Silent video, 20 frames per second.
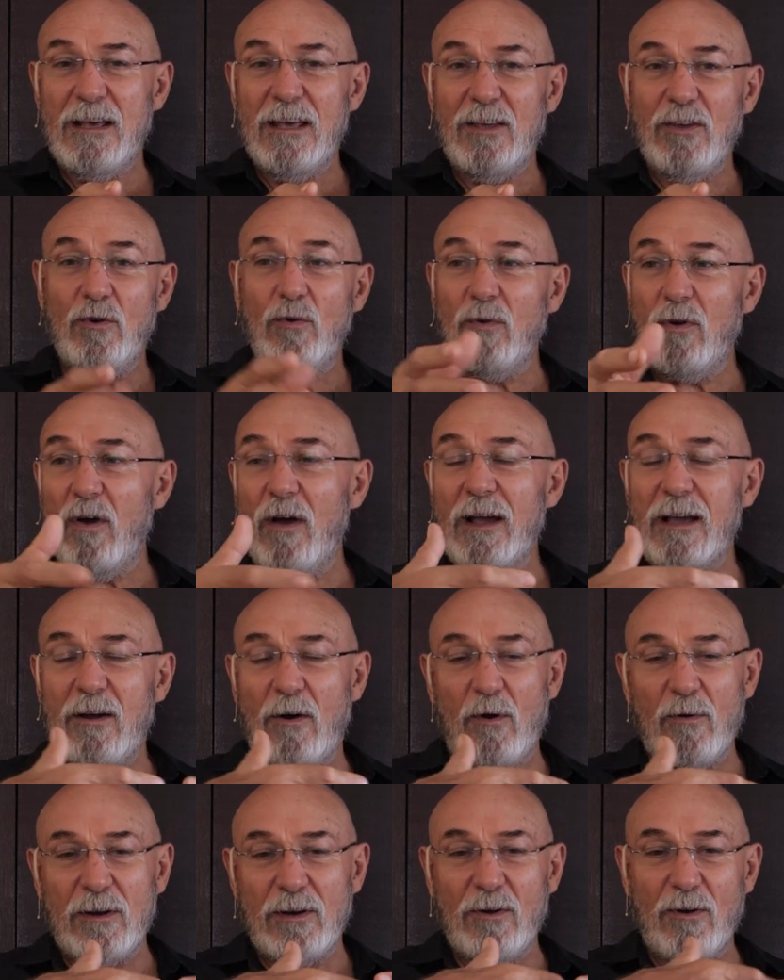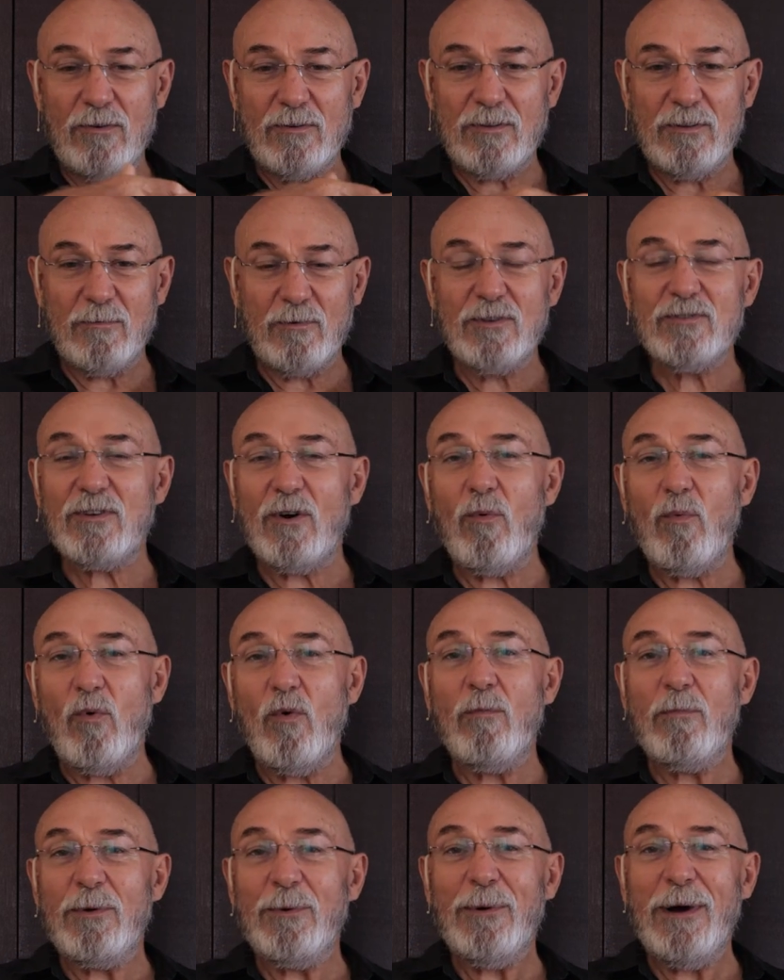you'll like holding on to them because they'll
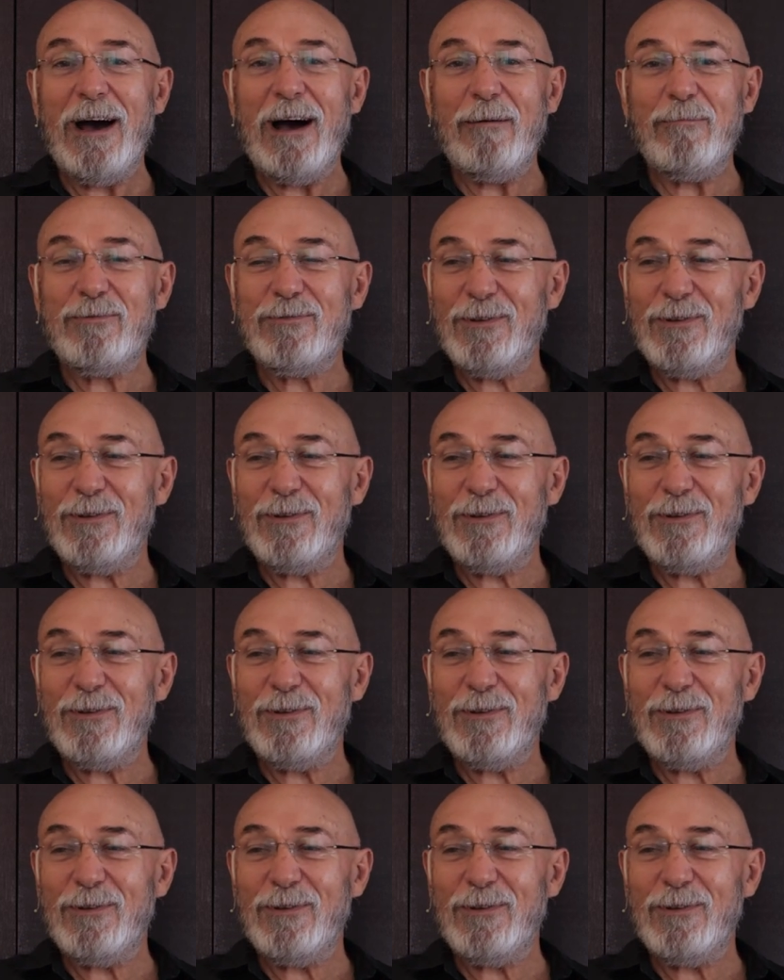warm you up.